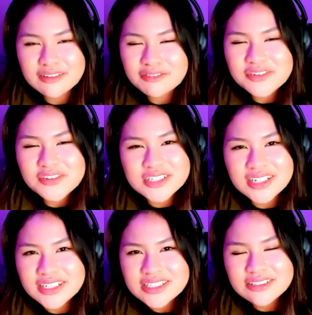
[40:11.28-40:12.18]

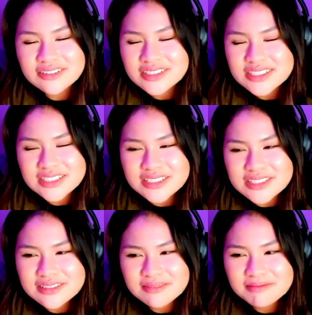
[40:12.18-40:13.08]
future. So
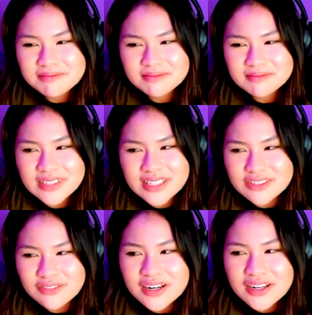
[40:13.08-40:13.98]

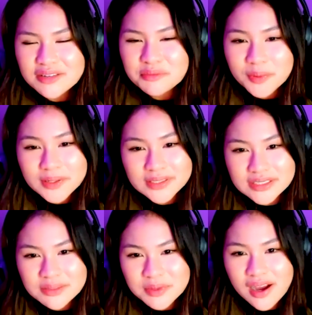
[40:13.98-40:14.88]
it's very
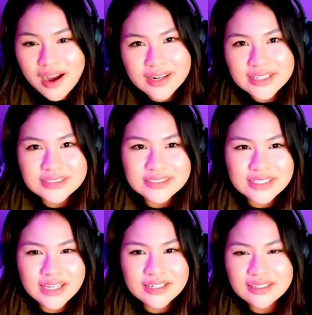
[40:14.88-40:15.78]
important to be
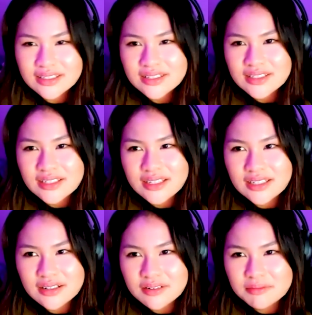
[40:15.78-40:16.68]
honest and
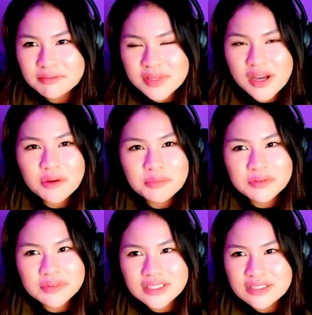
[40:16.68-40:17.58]
be
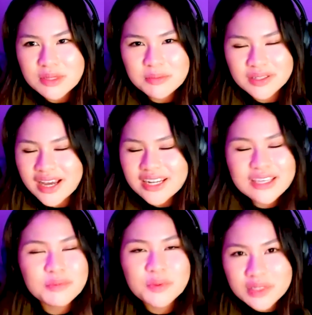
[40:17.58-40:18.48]
open with these people. Got to
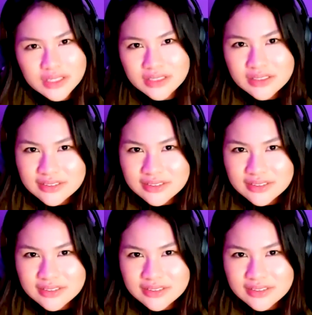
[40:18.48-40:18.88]
keep it real.